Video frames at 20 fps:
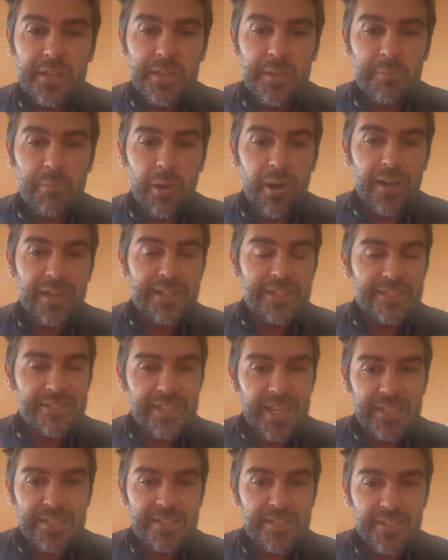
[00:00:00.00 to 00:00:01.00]
the body
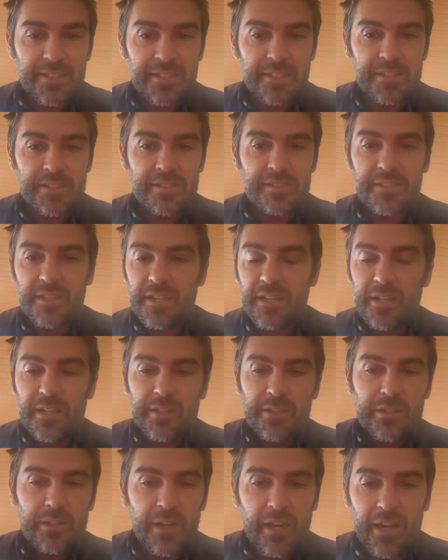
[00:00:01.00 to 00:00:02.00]
senses
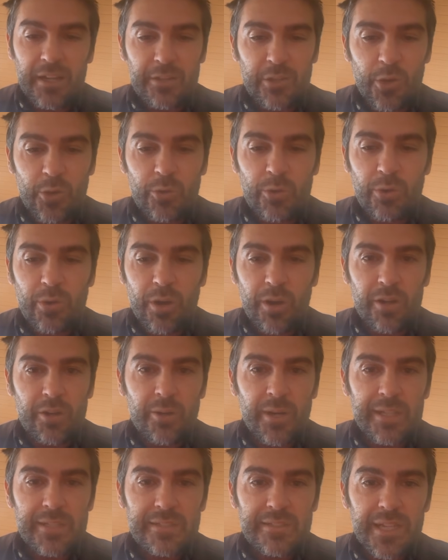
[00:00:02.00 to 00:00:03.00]
local
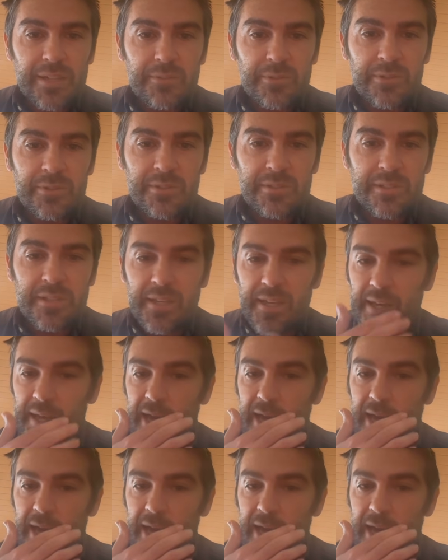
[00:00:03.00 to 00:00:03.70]
ROS levels.